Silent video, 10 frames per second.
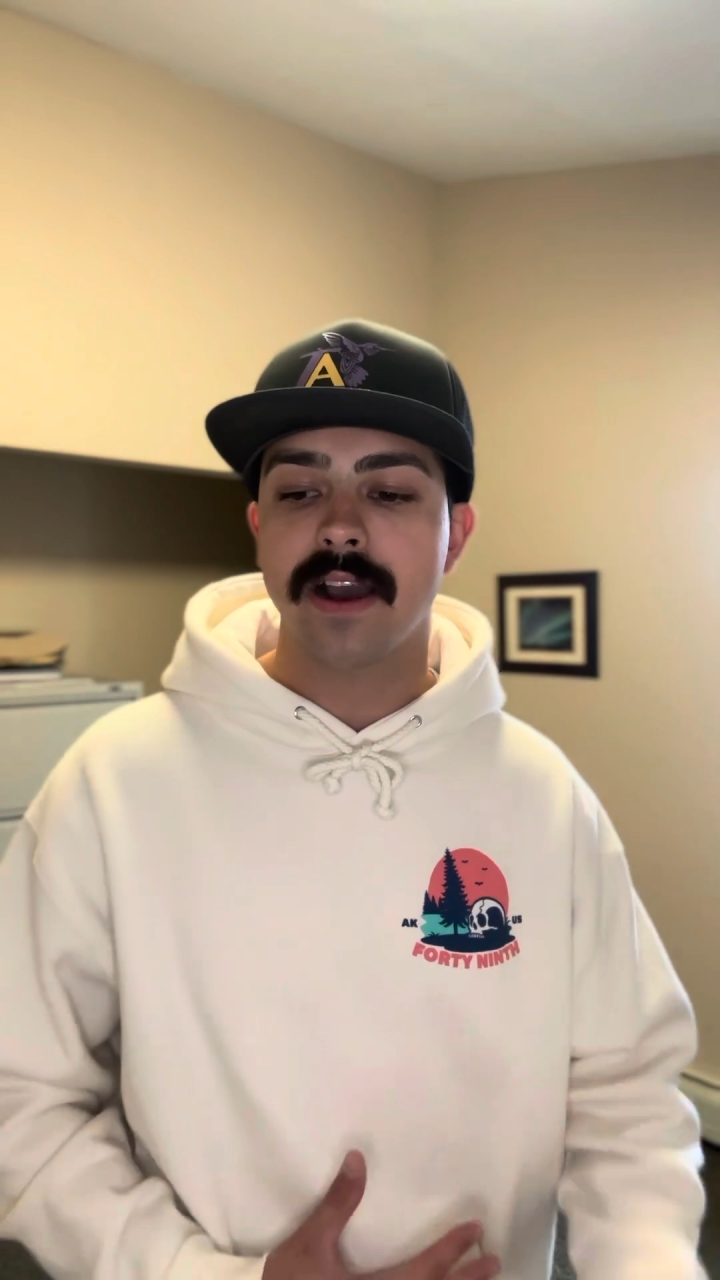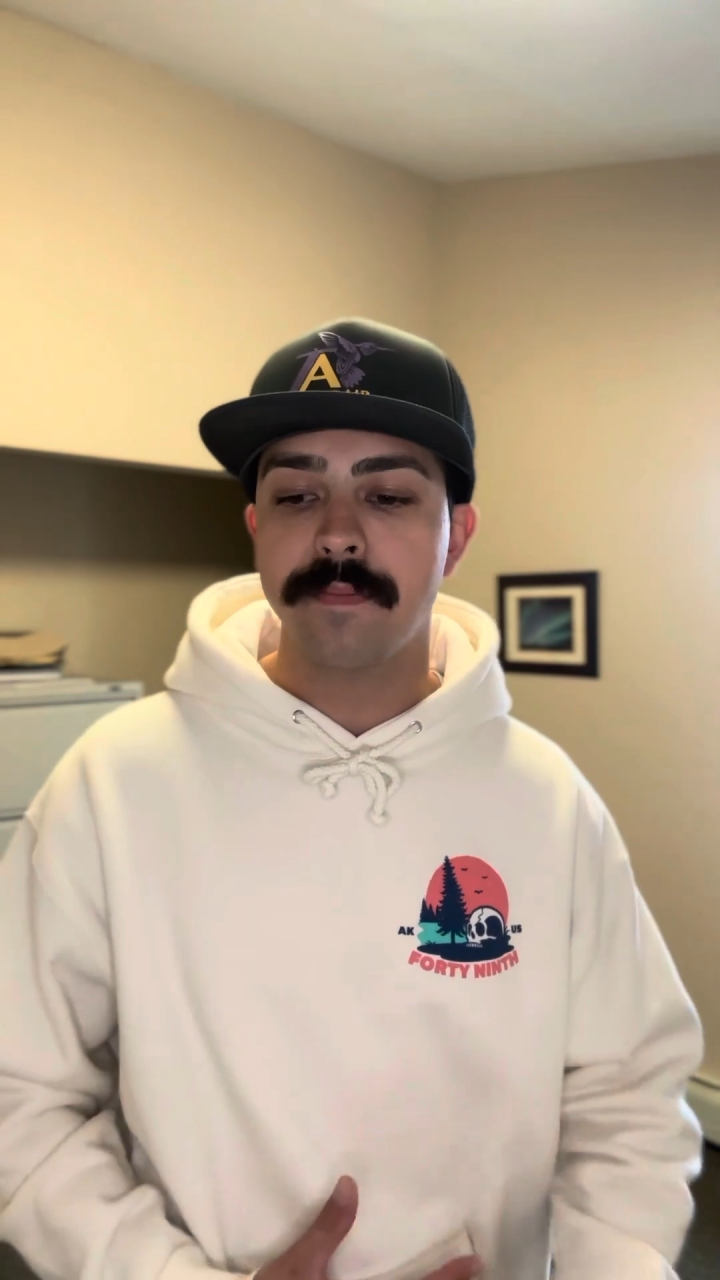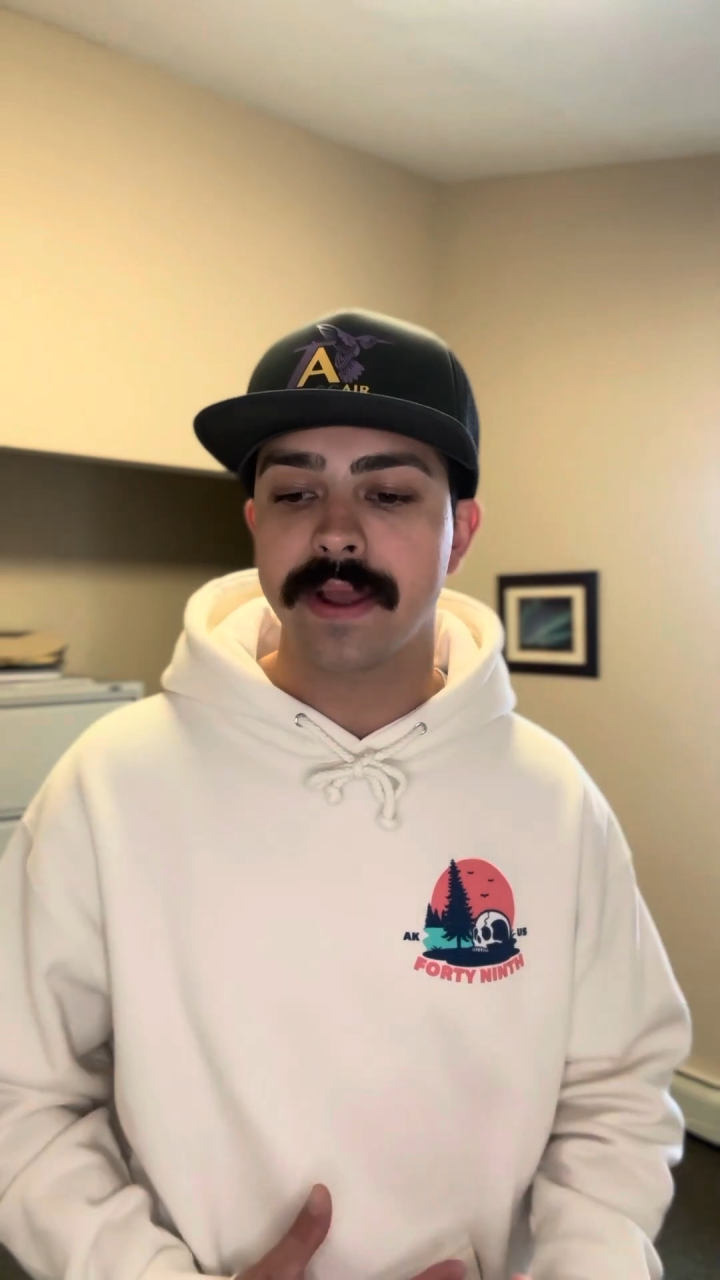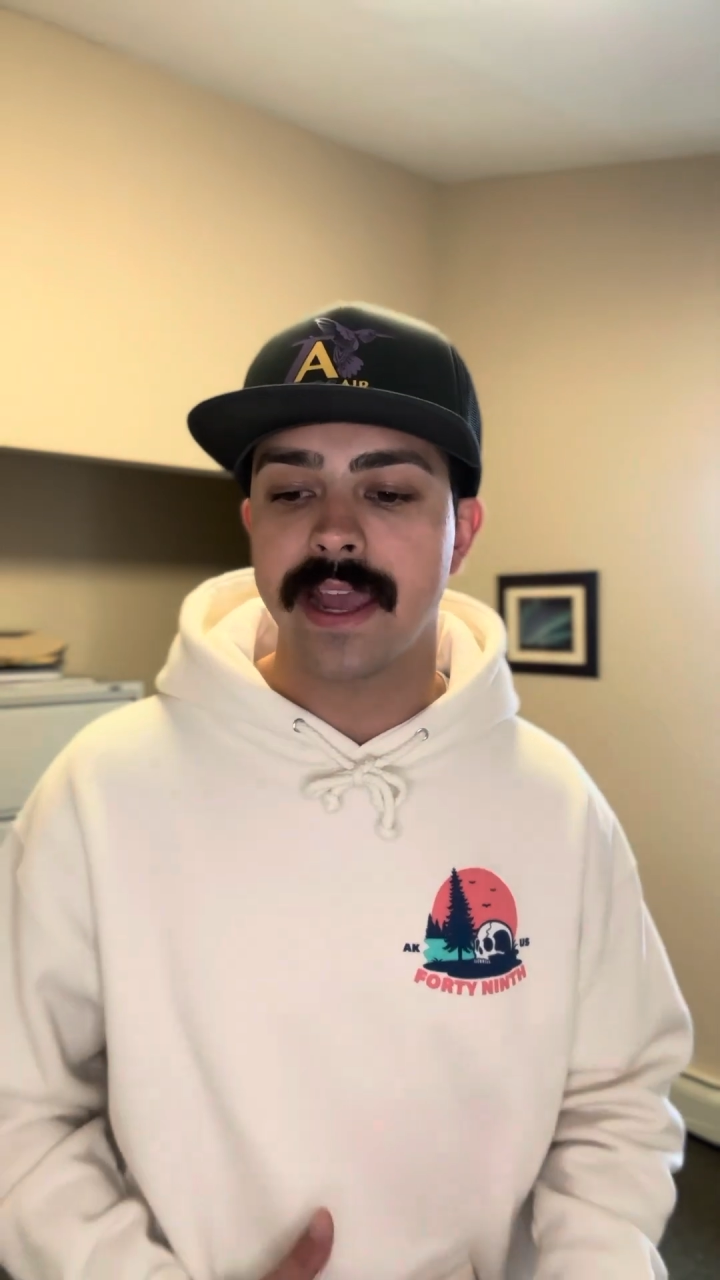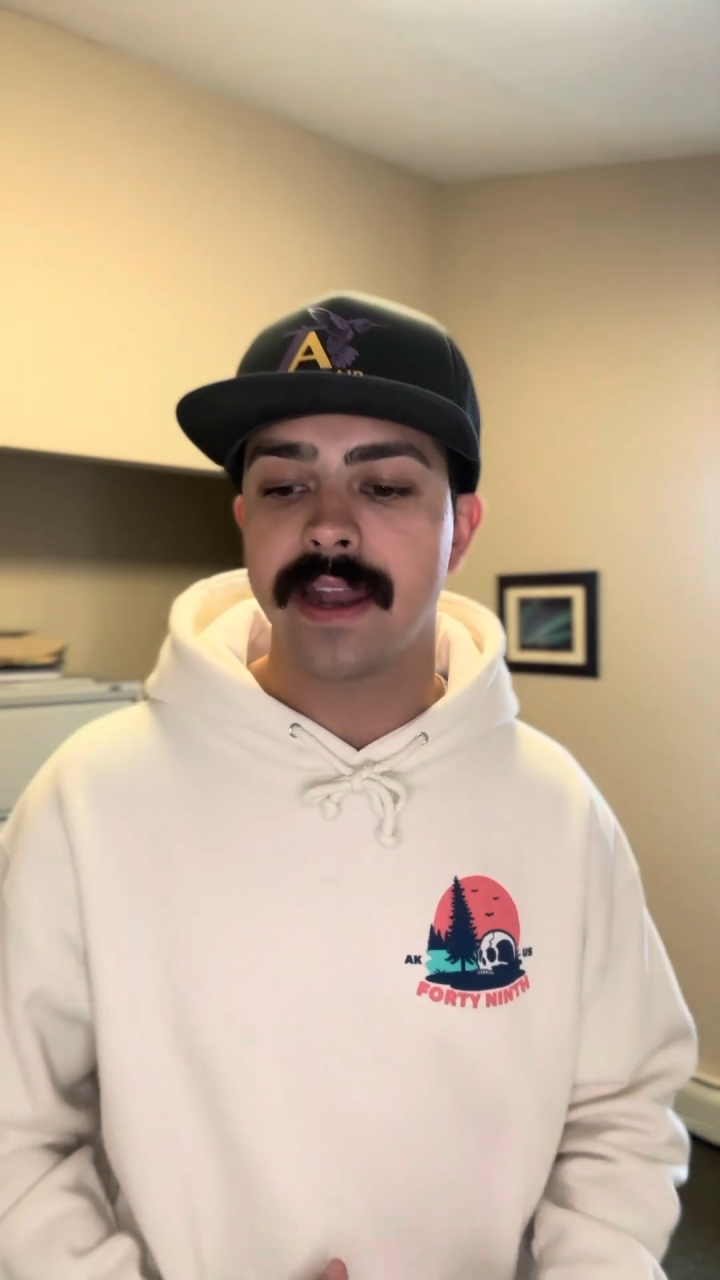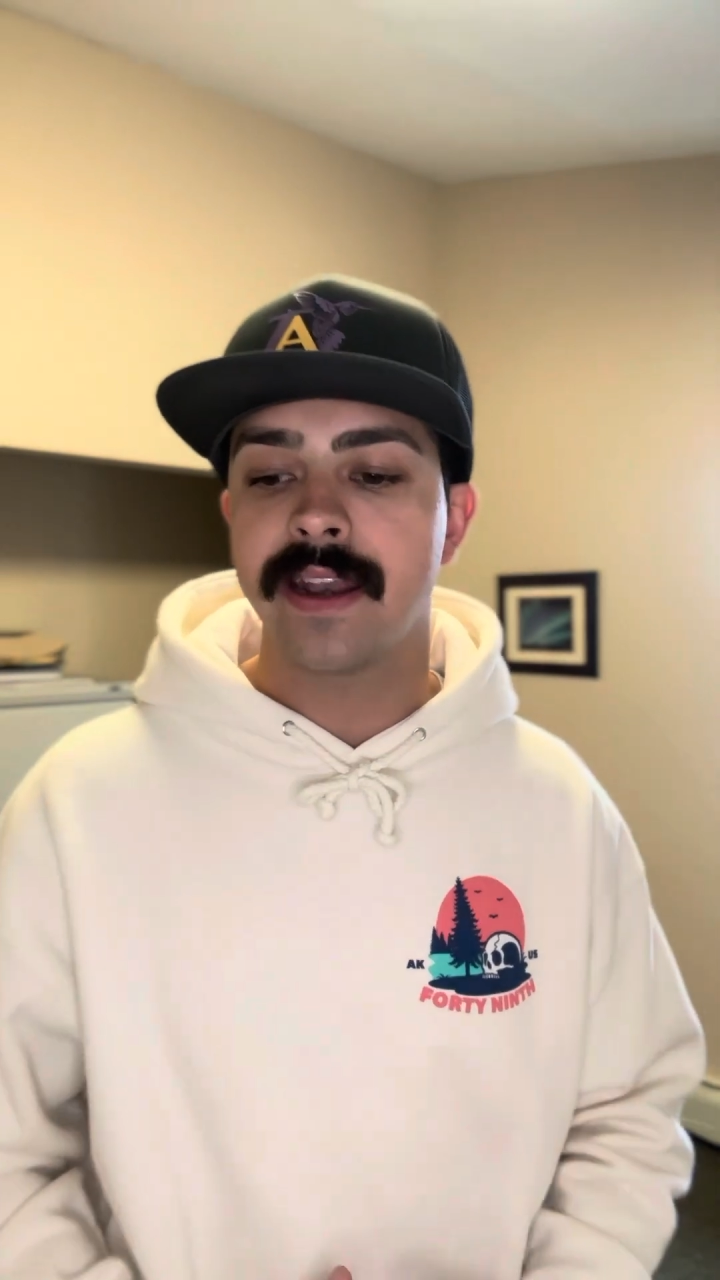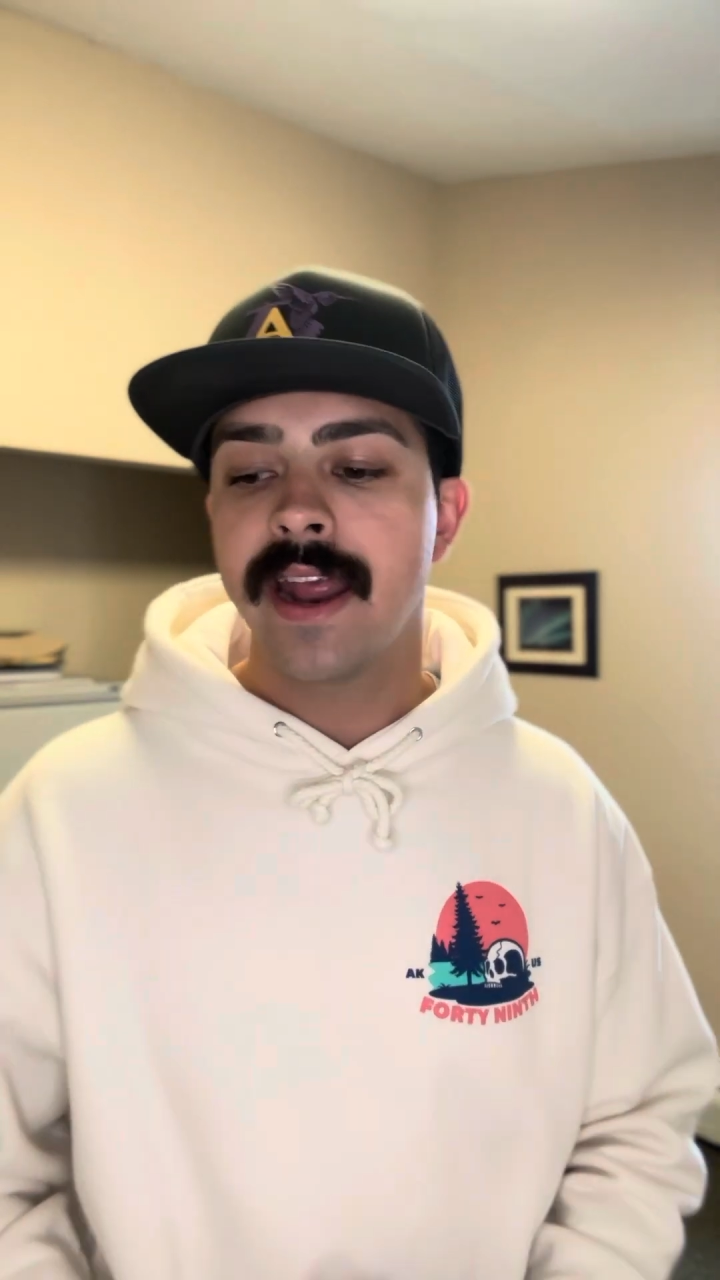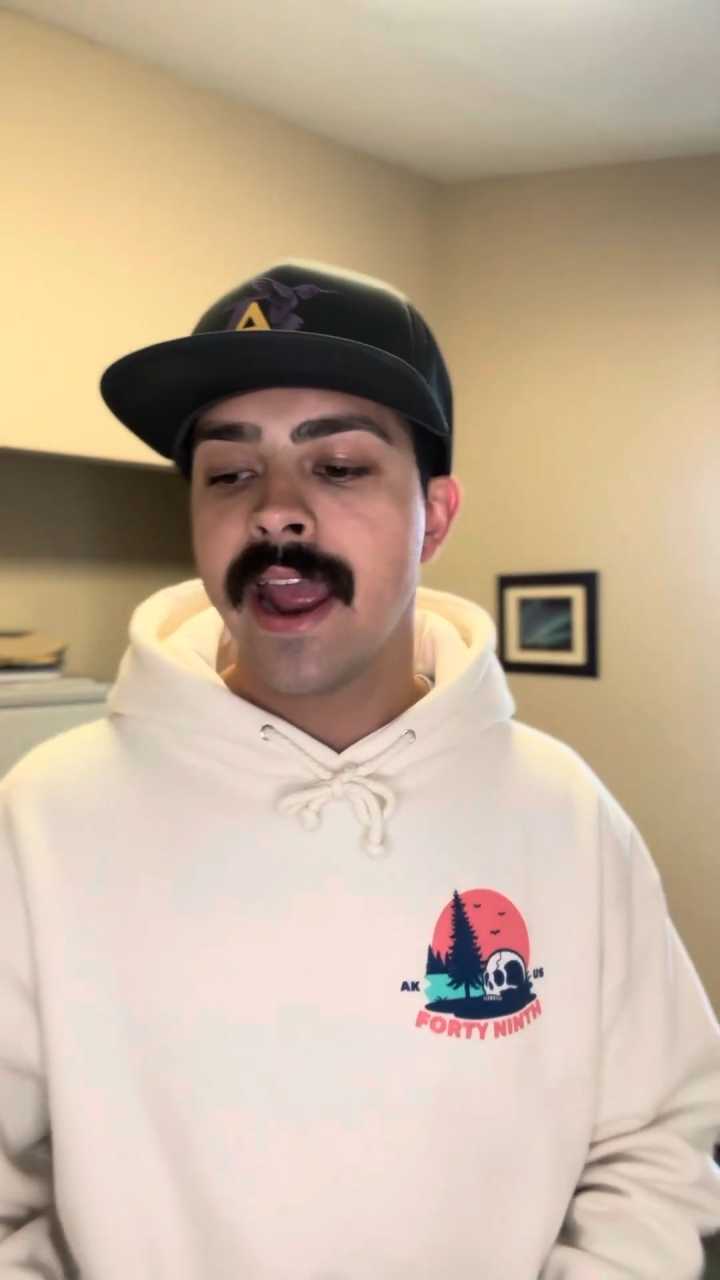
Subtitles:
up again.